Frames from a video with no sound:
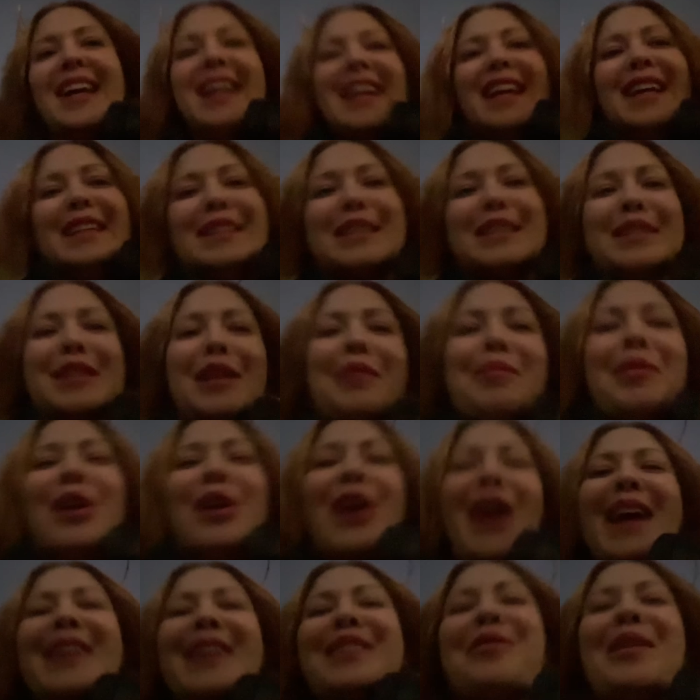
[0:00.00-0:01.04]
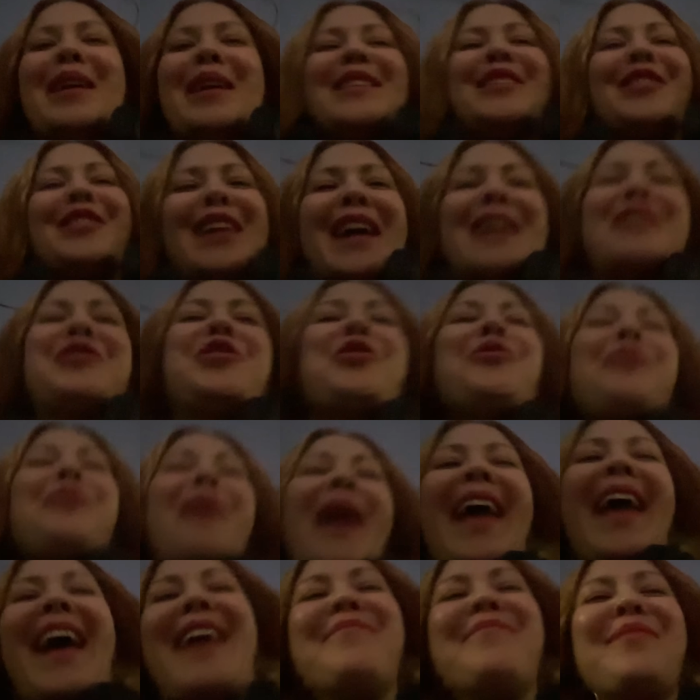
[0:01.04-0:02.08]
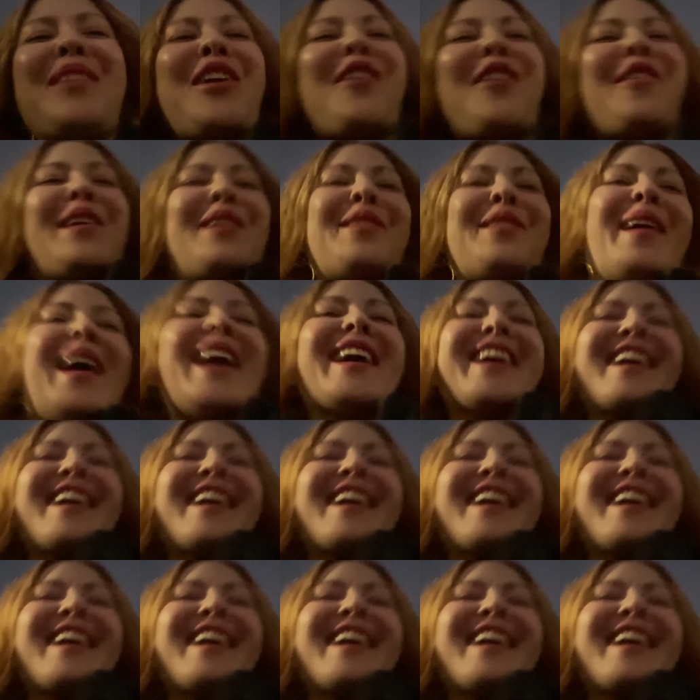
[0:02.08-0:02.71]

in summer, I had to wait till like 2 a.m. to go on a walk.